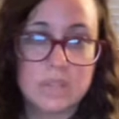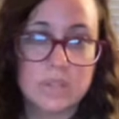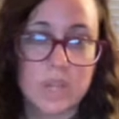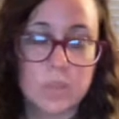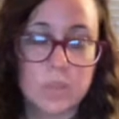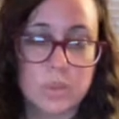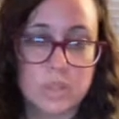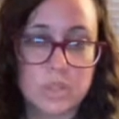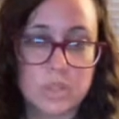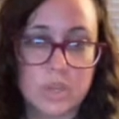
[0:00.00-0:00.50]

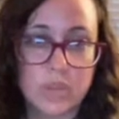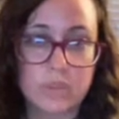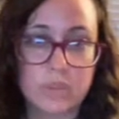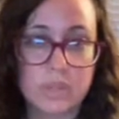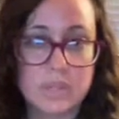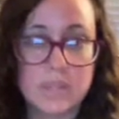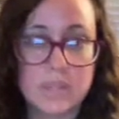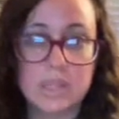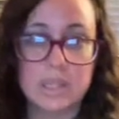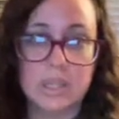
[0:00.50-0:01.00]
each other in
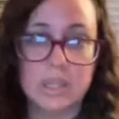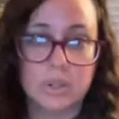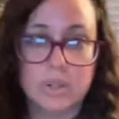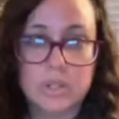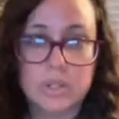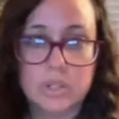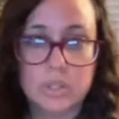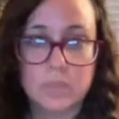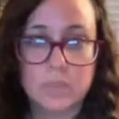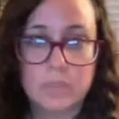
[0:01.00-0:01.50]
the
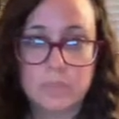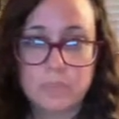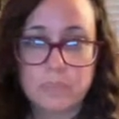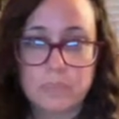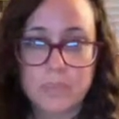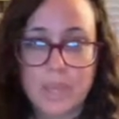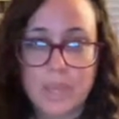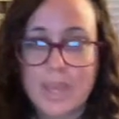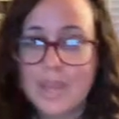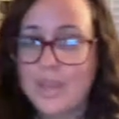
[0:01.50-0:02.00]
literature.
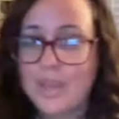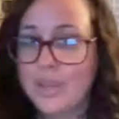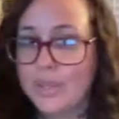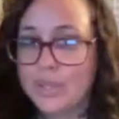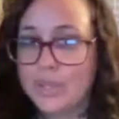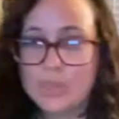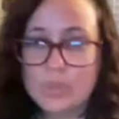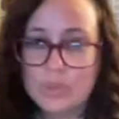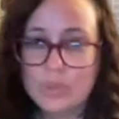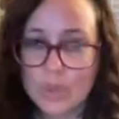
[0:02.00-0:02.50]
You
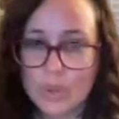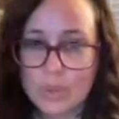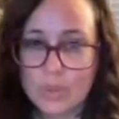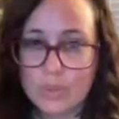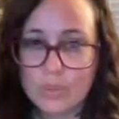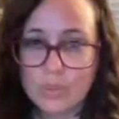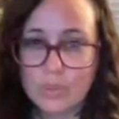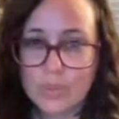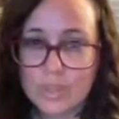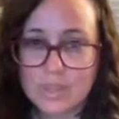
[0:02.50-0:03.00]
don't
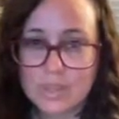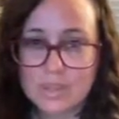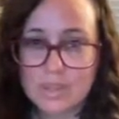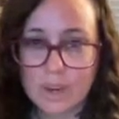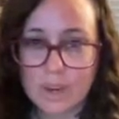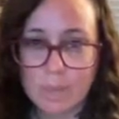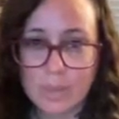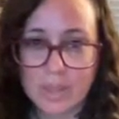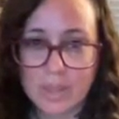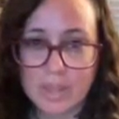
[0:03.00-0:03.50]
want to start
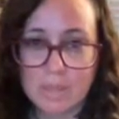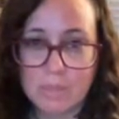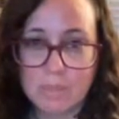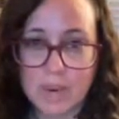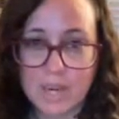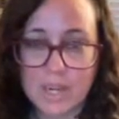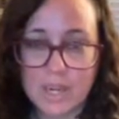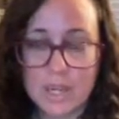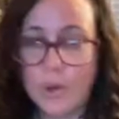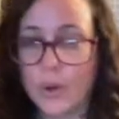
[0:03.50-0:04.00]
by
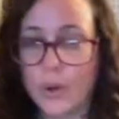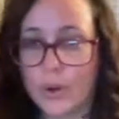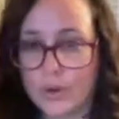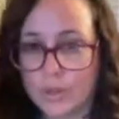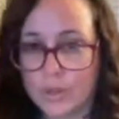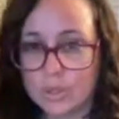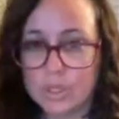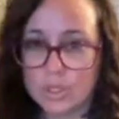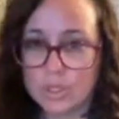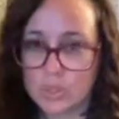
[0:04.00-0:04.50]
combining all
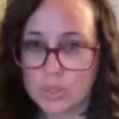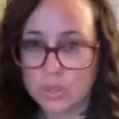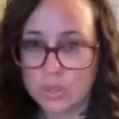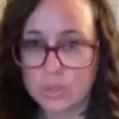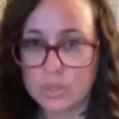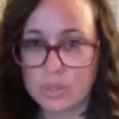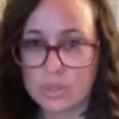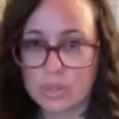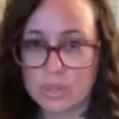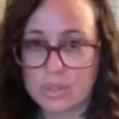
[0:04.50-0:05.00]
your search
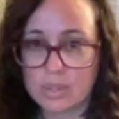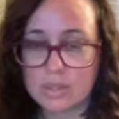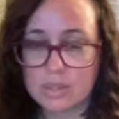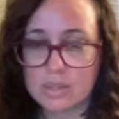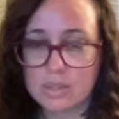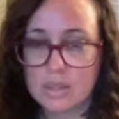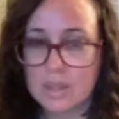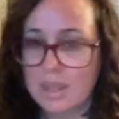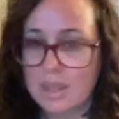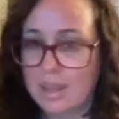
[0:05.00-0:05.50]
strings,
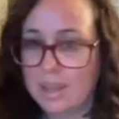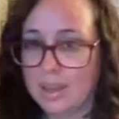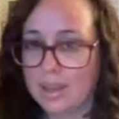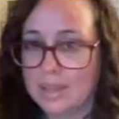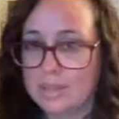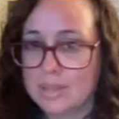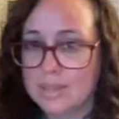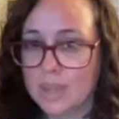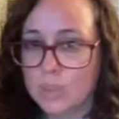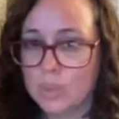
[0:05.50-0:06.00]
as
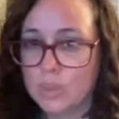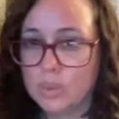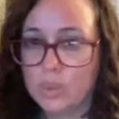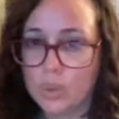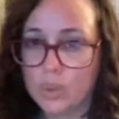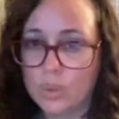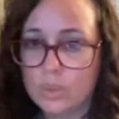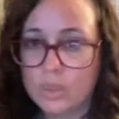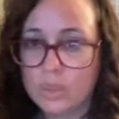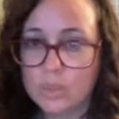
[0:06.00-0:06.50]
that will
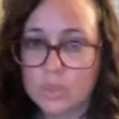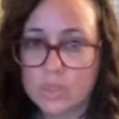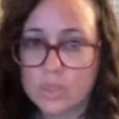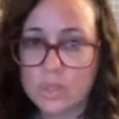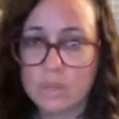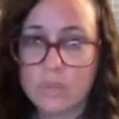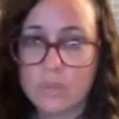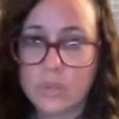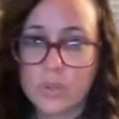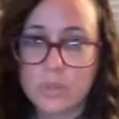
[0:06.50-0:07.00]
only return
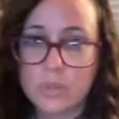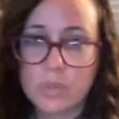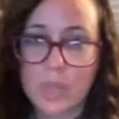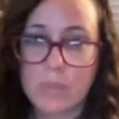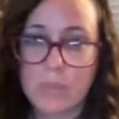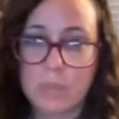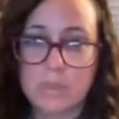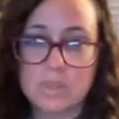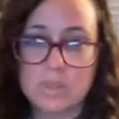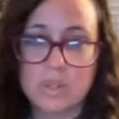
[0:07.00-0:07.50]
those
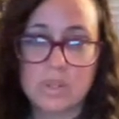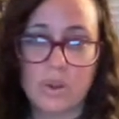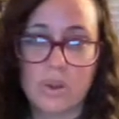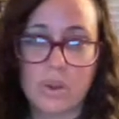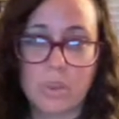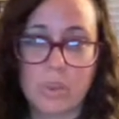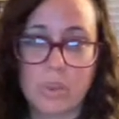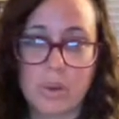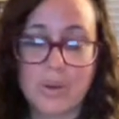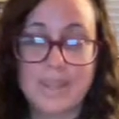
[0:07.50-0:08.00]
papers that talk
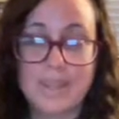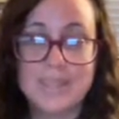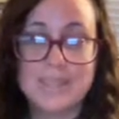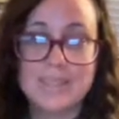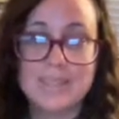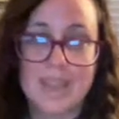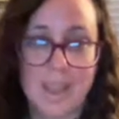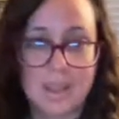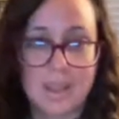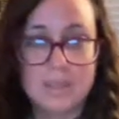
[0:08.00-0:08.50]
about
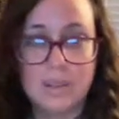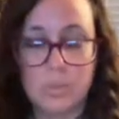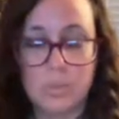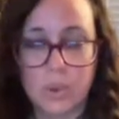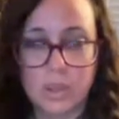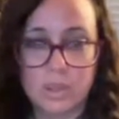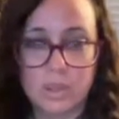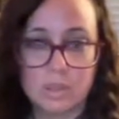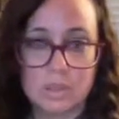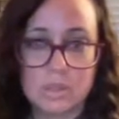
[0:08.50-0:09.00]
exactly what
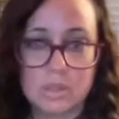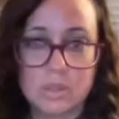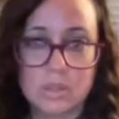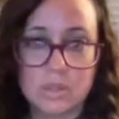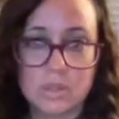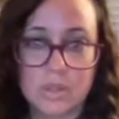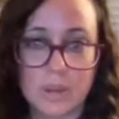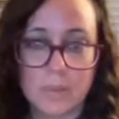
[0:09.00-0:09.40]
you're researching.